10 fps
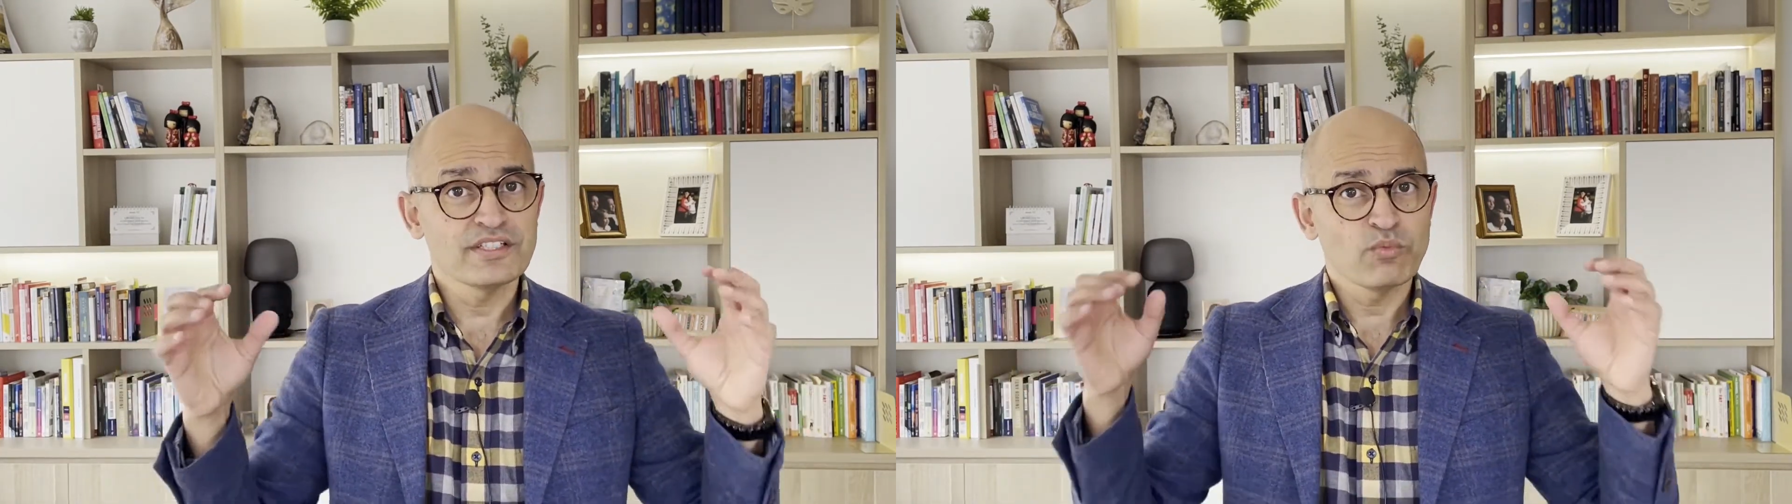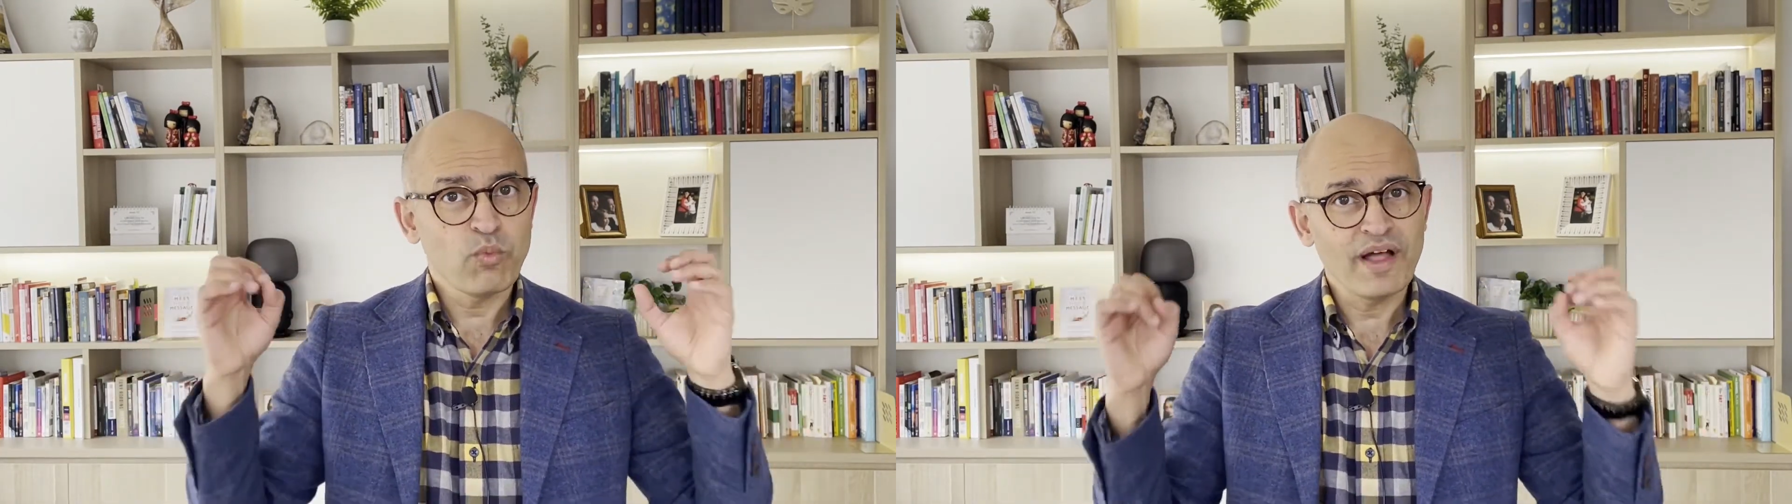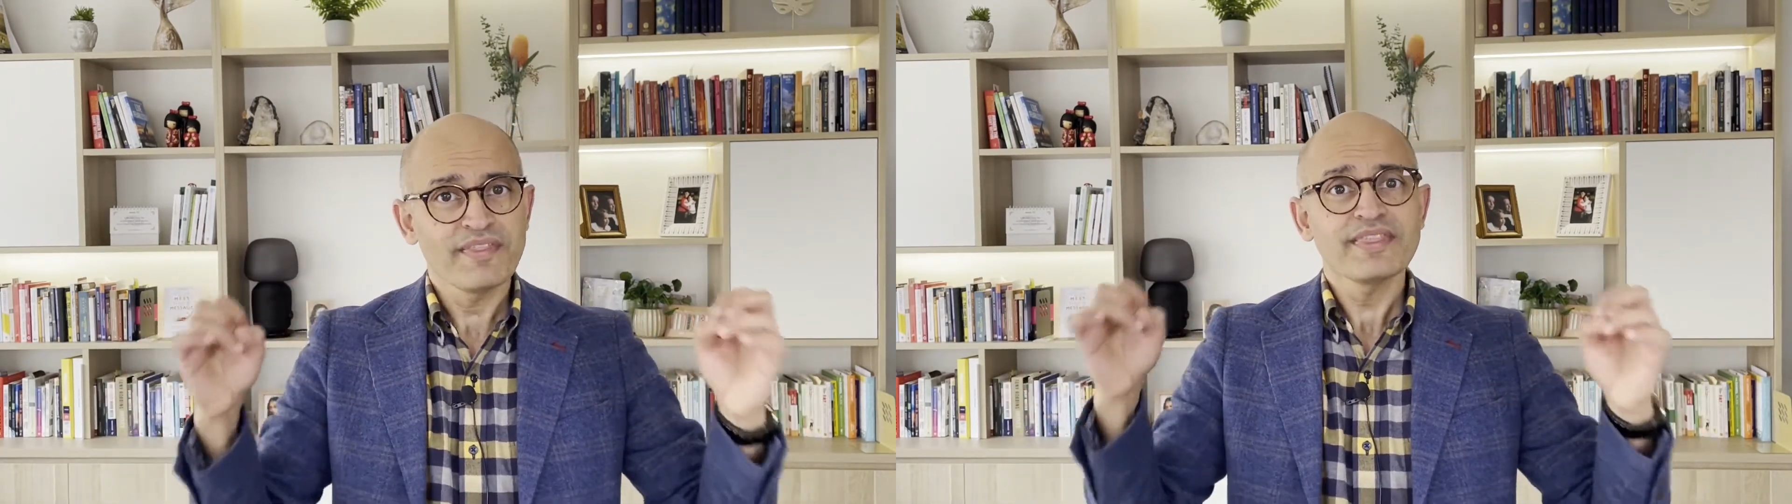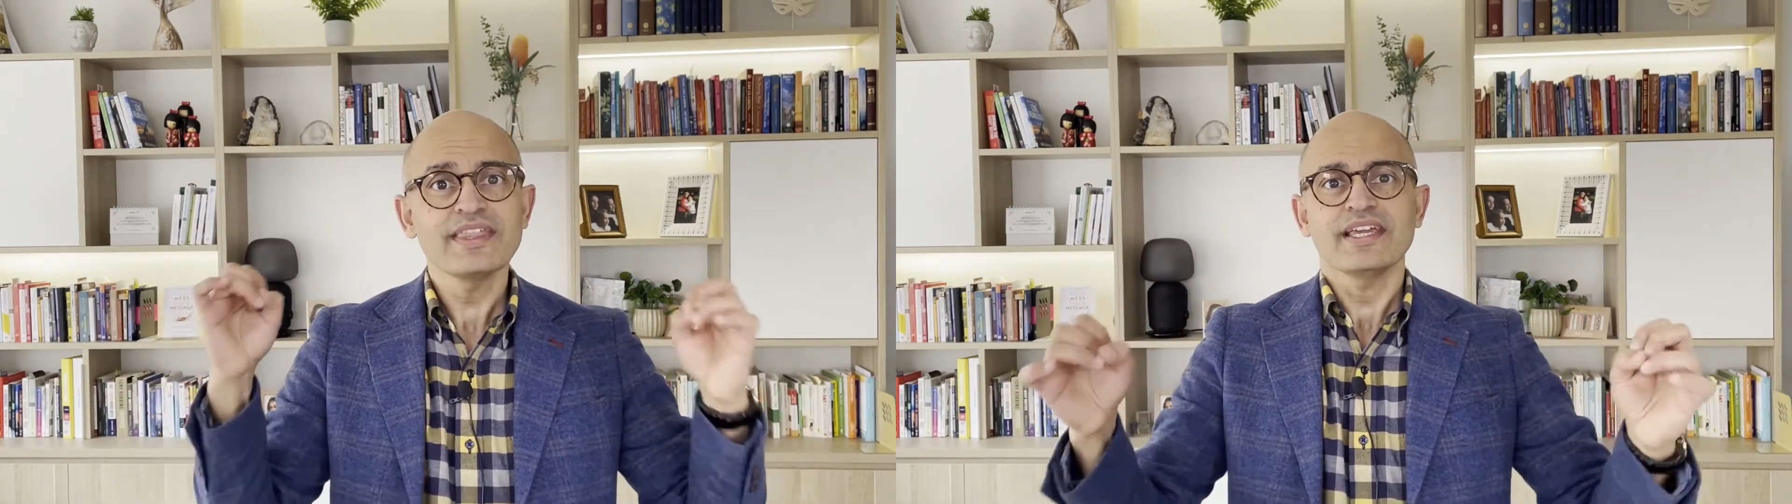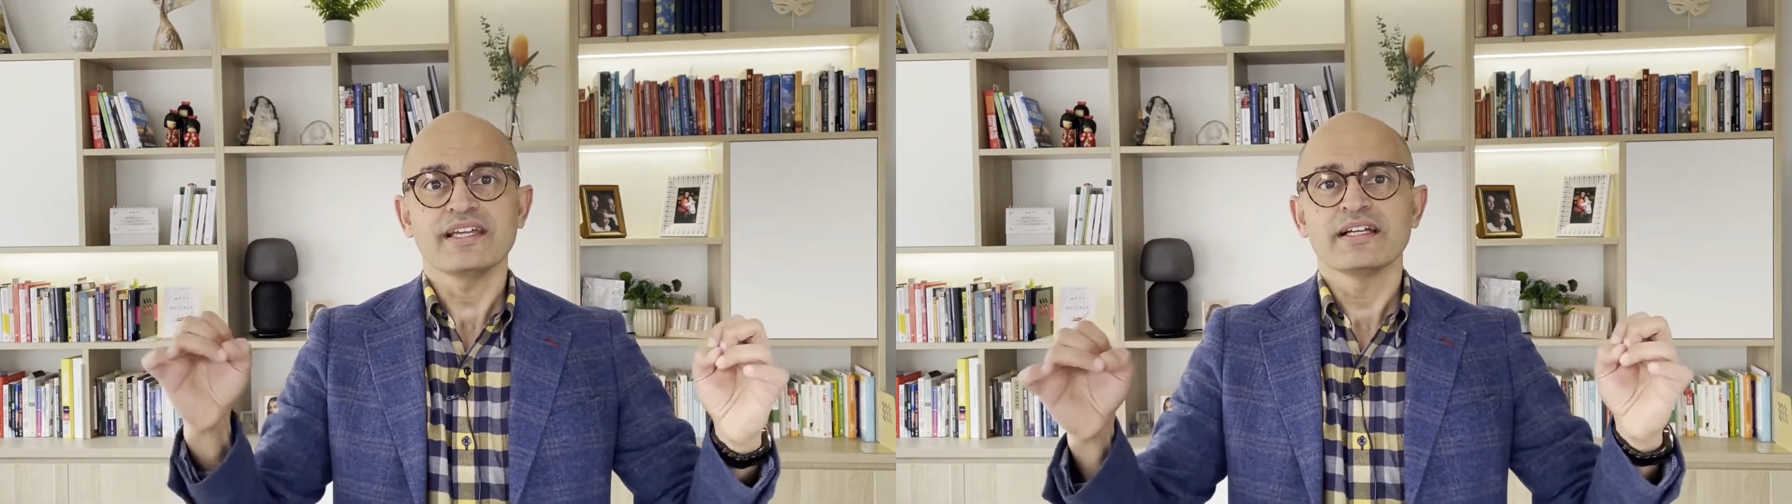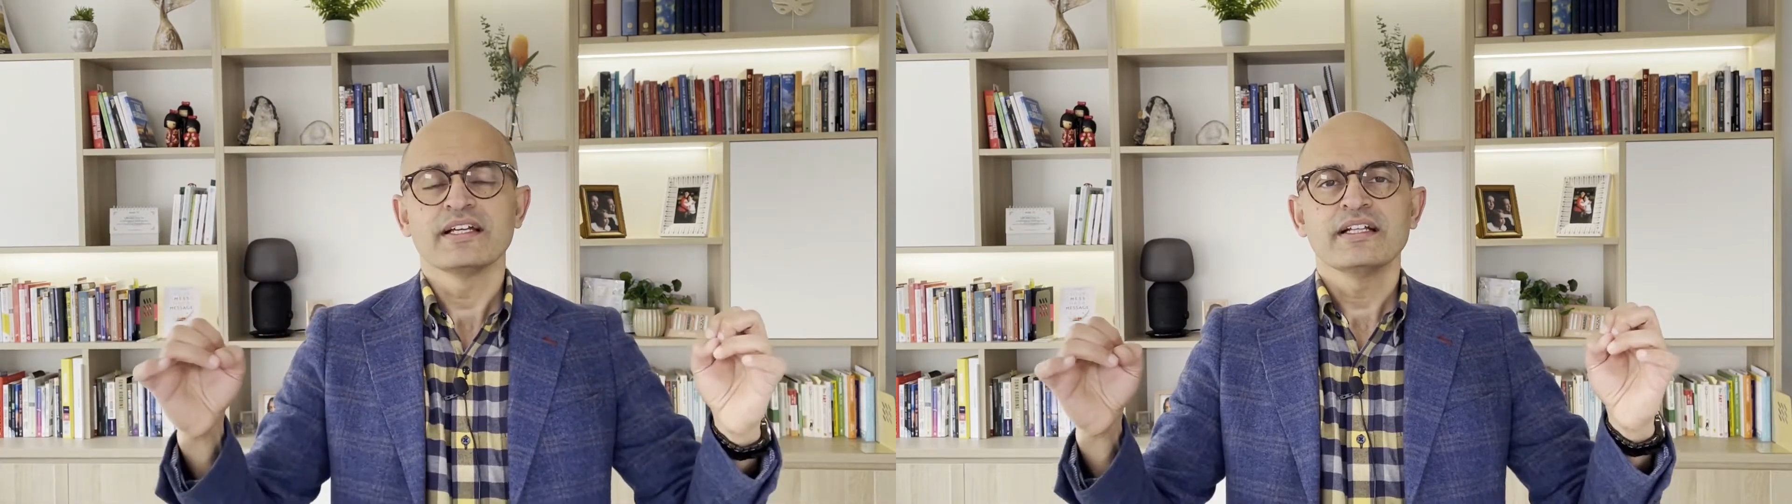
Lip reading: the one thing,